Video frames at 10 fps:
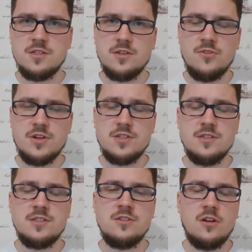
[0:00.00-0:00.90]
aggression
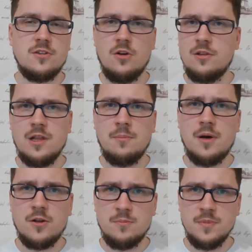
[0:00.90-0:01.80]
is not only
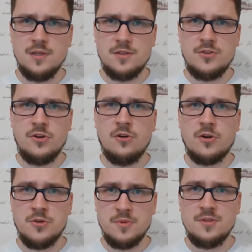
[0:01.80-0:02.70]
about military or
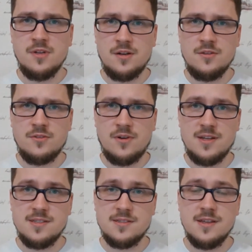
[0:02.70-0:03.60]
humanitarian
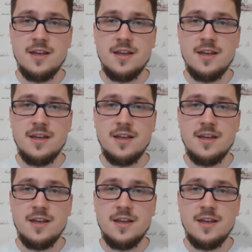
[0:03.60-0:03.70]
crisis,